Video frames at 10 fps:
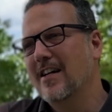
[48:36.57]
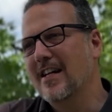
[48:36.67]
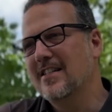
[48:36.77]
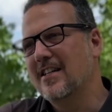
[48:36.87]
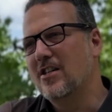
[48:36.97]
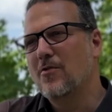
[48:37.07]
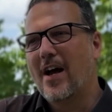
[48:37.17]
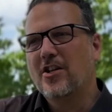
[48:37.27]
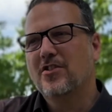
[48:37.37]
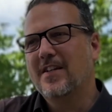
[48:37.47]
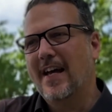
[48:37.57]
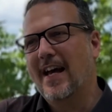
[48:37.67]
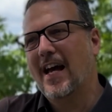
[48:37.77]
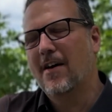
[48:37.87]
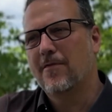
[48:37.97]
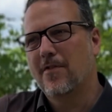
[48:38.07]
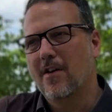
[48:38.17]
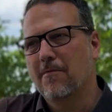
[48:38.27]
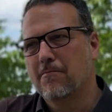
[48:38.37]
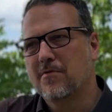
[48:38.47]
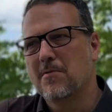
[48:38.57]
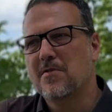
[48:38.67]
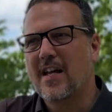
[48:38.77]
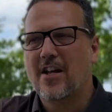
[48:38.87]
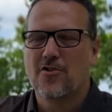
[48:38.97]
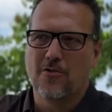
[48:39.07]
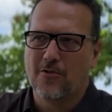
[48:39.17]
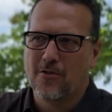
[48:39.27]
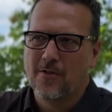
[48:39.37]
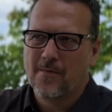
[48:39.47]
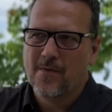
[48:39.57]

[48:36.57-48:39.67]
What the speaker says: is that you actually have a substantial